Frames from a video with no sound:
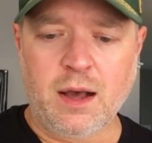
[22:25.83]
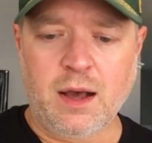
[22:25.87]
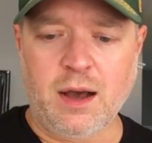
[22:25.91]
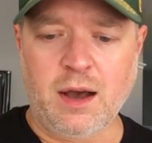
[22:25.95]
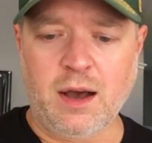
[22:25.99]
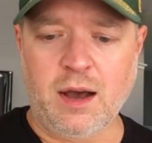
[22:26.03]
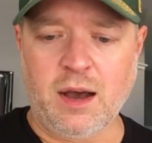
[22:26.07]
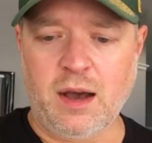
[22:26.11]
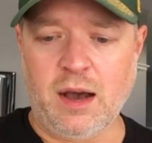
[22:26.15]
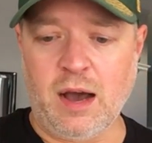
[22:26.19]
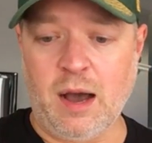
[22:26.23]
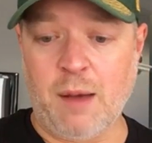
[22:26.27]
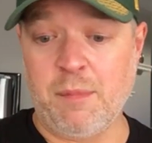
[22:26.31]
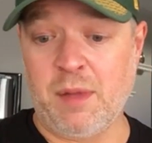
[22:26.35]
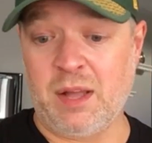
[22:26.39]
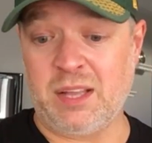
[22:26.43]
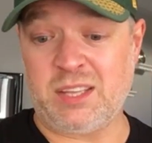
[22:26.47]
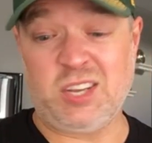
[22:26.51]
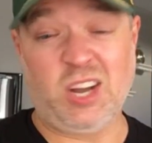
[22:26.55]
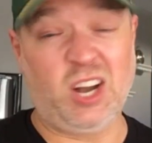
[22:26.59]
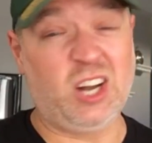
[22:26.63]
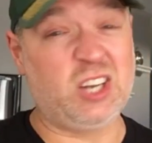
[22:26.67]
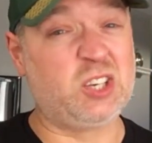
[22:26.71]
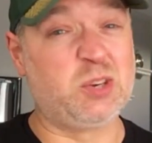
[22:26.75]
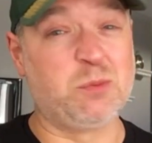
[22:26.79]
I'm not
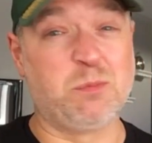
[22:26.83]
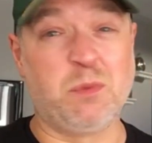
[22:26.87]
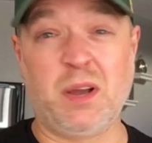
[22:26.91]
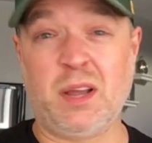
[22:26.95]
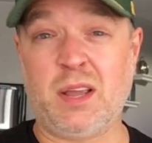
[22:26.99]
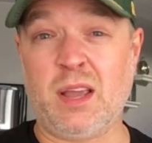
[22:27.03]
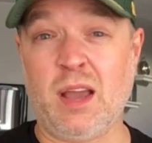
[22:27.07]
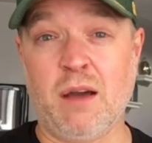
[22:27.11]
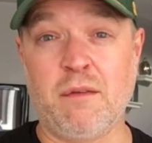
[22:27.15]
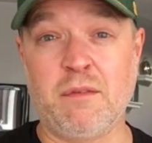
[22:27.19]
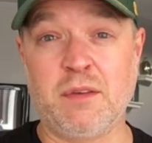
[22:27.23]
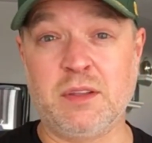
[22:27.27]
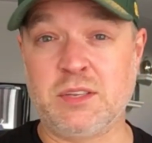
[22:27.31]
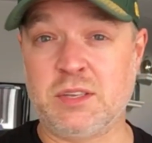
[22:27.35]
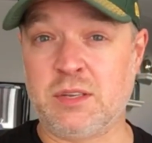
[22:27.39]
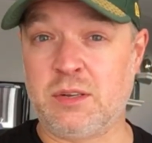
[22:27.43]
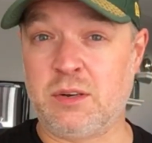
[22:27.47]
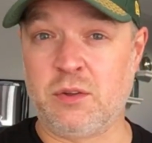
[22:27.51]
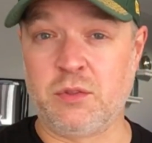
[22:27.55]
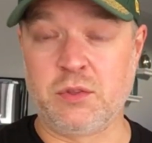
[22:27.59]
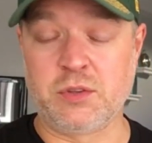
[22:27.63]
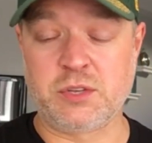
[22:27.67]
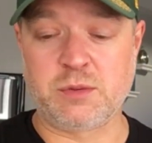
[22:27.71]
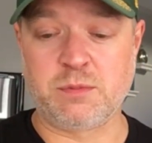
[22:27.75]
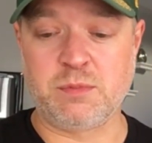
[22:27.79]
touching Mike Evans. I
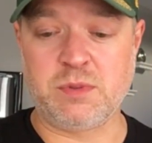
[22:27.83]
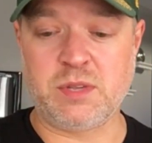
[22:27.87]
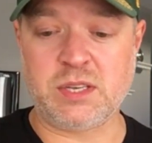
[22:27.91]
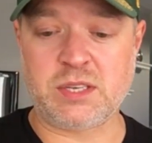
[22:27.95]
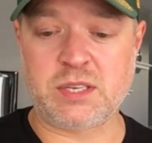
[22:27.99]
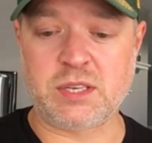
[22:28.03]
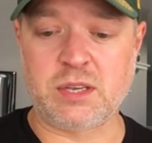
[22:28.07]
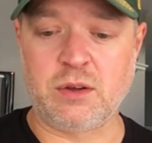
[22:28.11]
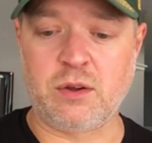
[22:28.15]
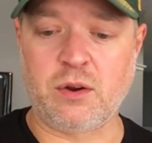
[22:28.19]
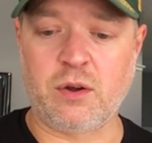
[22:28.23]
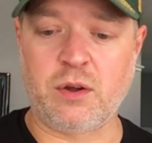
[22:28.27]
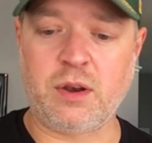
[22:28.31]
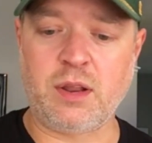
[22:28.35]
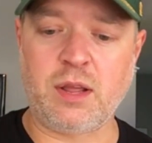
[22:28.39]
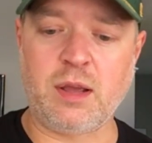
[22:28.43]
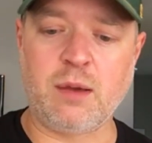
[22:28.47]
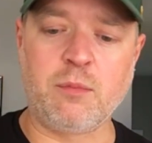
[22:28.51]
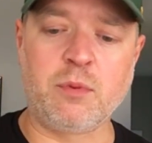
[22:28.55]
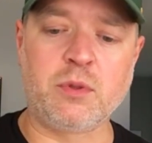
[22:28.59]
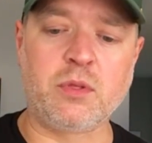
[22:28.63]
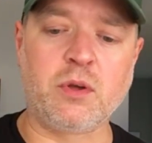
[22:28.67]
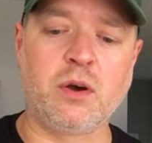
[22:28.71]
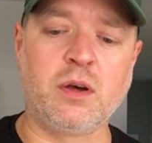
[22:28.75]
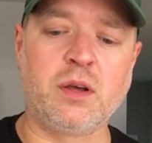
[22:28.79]
know there's some discount on
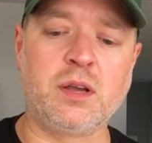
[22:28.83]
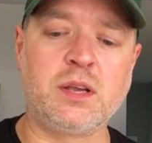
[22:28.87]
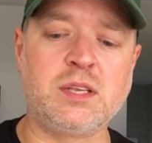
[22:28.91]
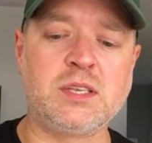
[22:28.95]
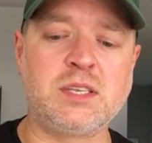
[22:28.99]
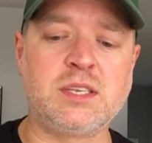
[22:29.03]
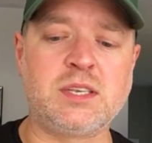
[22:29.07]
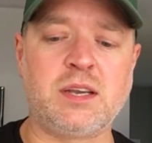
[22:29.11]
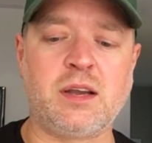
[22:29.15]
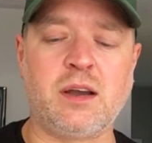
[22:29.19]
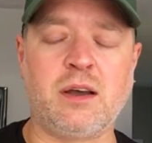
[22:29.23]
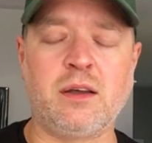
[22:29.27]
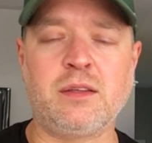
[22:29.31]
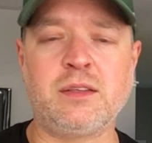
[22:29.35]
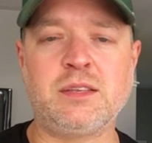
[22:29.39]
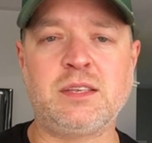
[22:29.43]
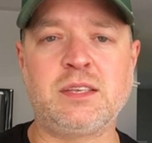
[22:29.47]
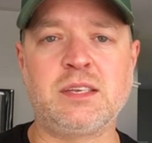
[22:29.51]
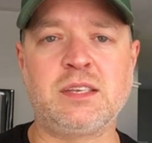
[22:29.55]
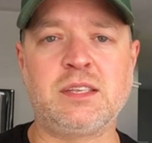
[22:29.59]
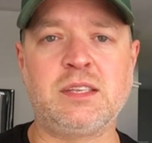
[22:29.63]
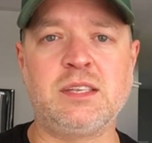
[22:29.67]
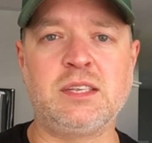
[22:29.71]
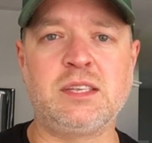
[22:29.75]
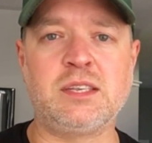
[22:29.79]
him with all his talent,
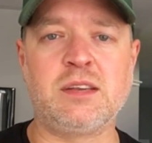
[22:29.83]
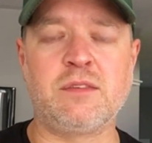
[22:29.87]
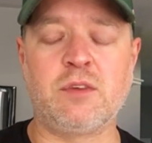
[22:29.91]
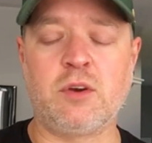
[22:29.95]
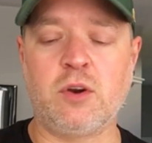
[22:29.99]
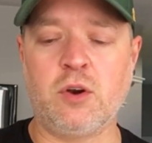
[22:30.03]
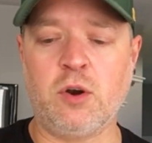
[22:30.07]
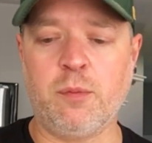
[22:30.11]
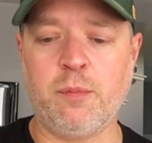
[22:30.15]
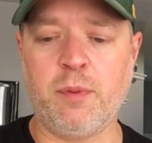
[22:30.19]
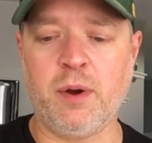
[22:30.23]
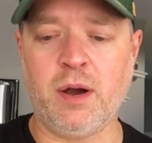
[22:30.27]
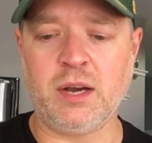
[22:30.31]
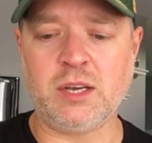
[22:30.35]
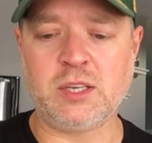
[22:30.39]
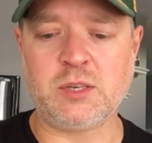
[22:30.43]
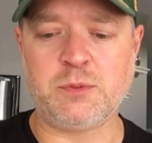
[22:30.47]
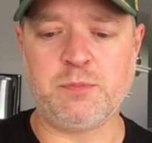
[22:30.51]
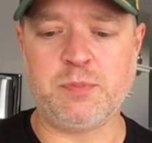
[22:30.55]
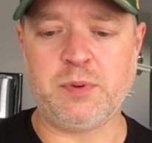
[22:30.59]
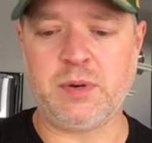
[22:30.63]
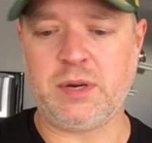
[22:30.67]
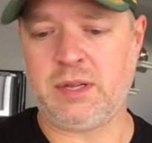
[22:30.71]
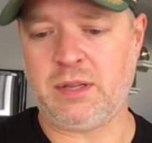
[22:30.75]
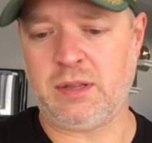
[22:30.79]

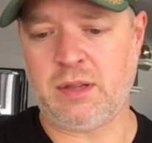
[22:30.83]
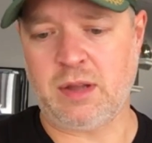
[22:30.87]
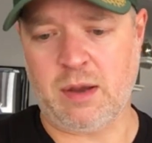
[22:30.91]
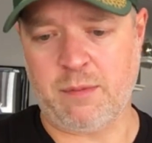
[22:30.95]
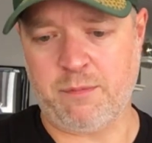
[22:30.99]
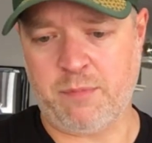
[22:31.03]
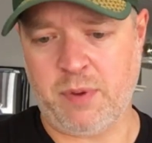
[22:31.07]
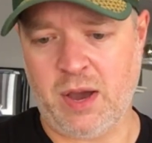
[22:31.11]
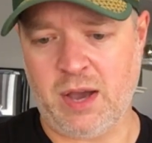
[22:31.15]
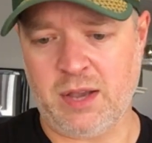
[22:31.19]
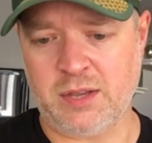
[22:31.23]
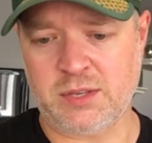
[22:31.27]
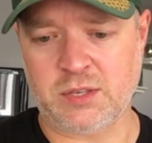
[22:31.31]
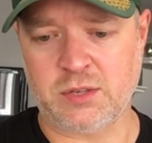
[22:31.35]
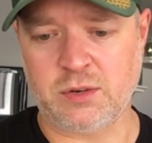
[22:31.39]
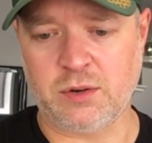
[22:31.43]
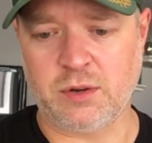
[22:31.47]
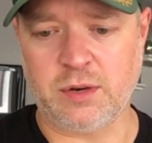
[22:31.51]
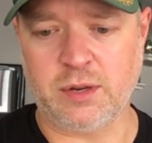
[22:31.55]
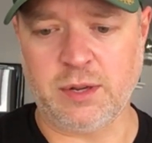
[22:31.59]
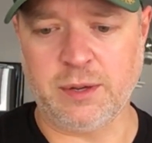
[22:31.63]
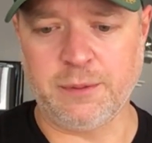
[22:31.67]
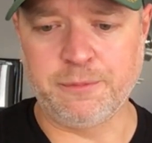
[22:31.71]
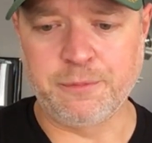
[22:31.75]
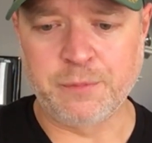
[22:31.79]
$6,700, but I'm passing
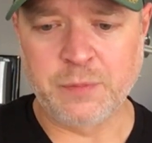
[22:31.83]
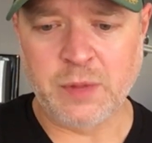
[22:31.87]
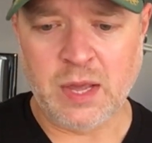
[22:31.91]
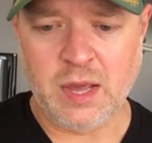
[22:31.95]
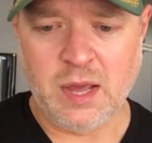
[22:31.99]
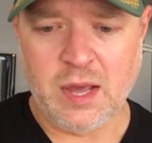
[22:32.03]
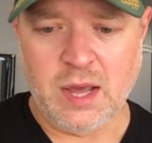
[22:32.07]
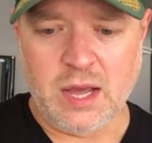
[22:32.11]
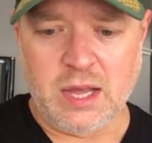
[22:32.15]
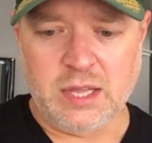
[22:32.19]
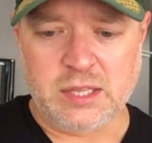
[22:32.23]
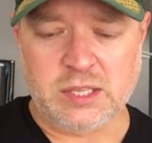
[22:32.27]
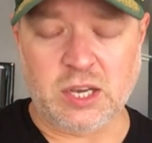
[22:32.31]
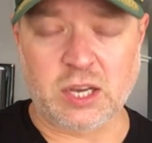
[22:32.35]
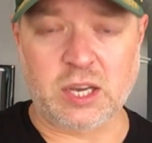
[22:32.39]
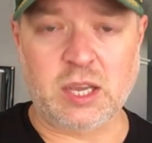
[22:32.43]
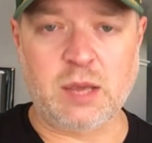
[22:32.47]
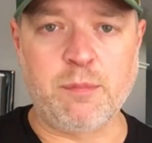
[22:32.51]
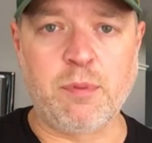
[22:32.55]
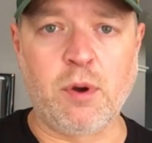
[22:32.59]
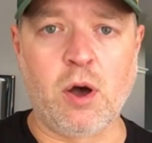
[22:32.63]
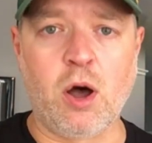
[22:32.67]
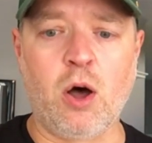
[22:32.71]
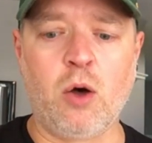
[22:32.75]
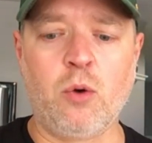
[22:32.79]
on him.
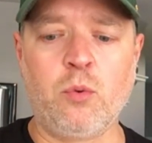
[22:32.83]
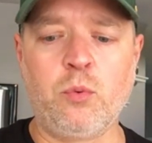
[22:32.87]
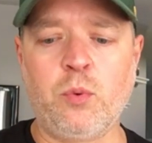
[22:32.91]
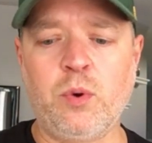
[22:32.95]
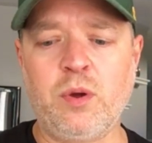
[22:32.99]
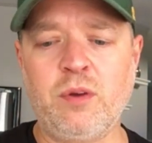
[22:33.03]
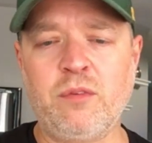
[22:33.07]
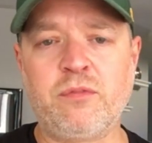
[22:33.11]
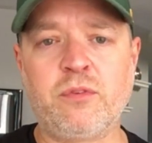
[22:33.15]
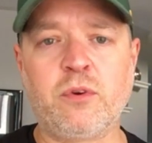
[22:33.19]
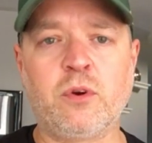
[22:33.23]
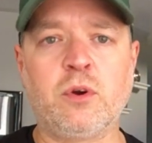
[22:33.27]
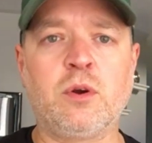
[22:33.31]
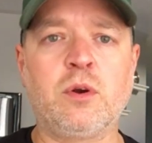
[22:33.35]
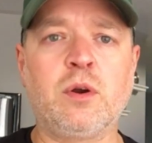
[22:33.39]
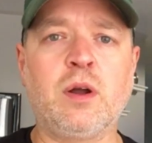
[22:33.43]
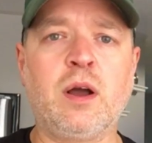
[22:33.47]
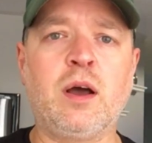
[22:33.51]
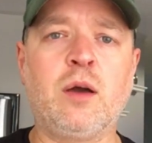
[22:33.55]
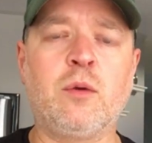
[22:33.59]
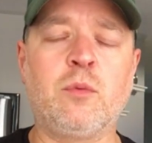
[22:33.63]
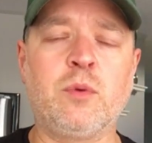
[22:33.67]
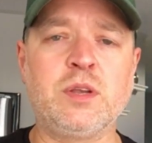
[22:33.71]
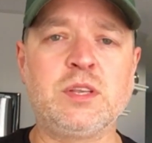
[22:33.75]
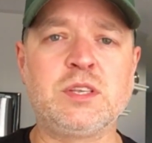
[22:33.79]
Dougie Baldwin,
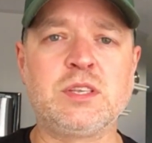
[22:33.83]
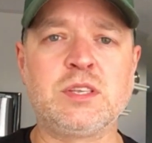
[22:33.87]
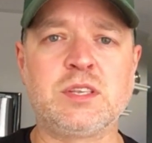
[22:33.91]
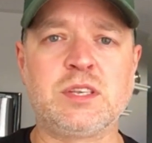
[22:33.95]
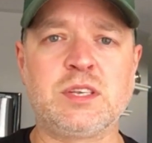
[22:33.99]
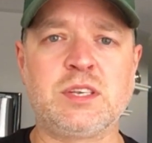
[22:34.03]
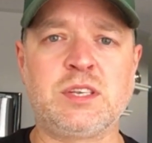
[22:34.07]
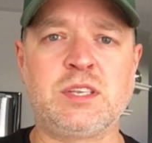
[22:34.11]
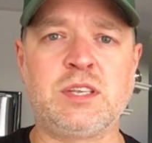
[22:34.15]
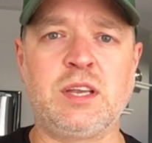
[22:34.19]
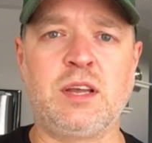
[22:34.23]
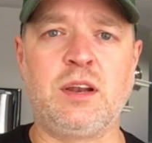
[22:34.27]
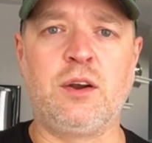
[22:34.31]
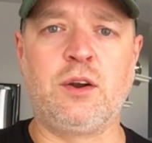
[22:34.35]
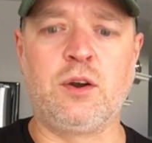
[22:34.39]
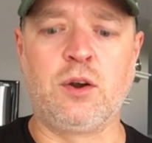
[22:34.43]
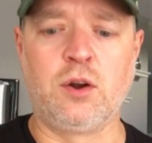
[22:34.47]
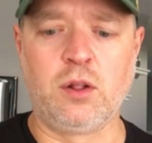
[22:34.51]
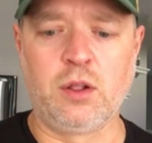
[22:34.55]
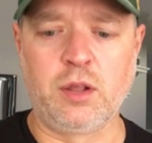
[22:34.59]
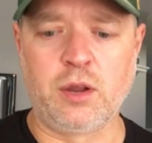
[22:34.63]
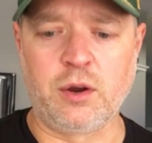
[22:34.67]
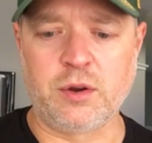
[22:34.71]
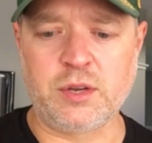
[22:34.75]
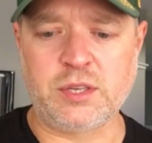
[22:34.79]
for reasons I stated
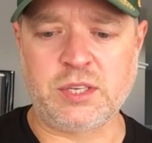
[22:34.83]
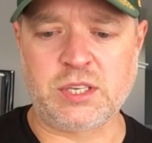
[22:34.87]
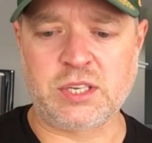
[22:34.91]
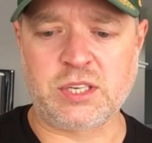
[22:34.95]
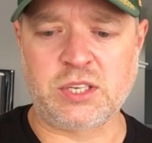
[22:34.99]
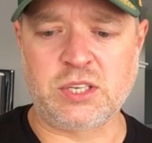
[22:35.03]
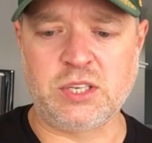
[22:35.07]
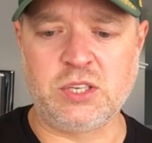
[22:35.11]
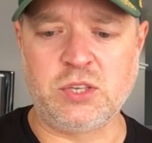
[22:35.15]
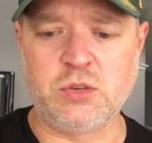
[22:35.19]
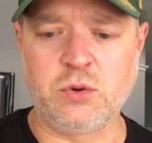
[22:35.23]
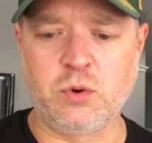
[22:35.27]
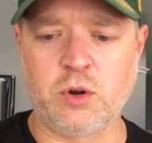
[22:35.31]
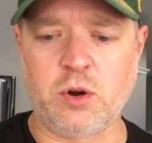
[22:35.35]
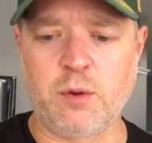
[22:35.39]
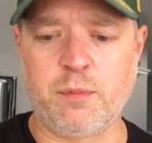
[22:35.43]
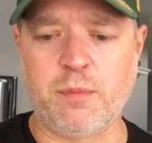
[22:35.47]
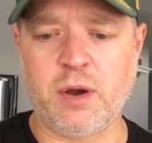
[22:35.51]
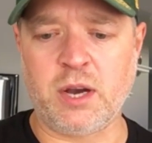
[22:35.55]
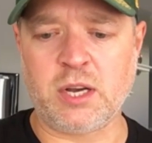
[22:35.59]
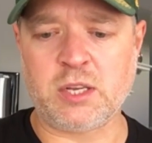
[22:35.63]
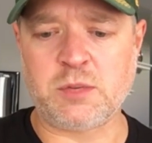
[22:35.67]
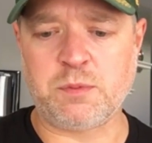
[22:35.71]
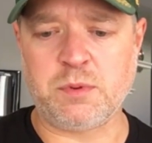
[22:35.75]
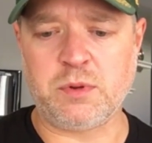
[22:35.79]
earlier, he's
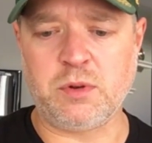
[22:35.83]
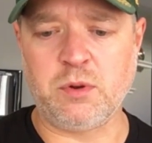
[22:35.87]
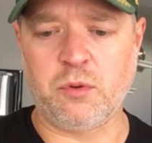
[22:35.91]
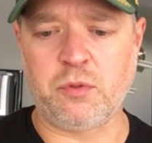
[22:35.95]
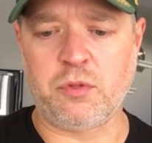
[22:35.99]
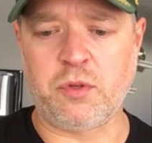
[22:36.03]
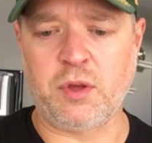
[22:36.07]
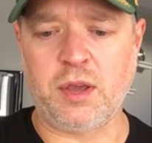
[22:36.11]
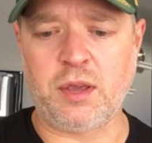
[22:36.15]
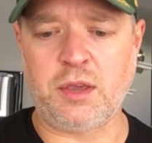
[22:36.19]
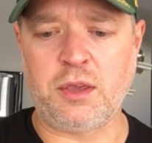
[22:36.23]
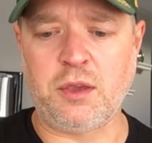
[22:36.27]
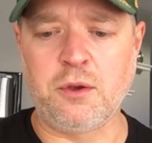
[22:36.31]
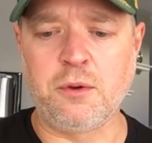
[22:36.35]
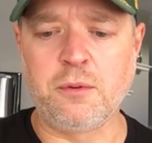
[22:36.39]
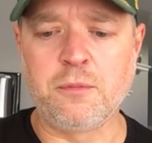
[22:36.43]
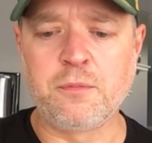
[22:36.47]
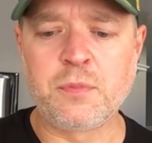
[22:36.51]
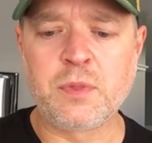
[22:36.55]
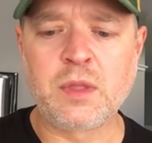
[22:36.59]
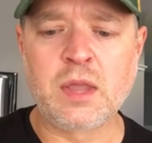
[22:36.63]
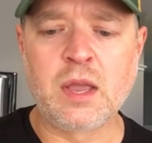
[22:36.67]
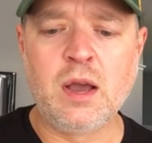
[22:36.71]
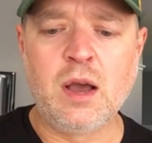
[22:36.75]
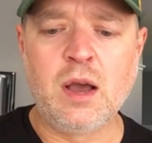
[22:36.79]
$6,200, but no thank you.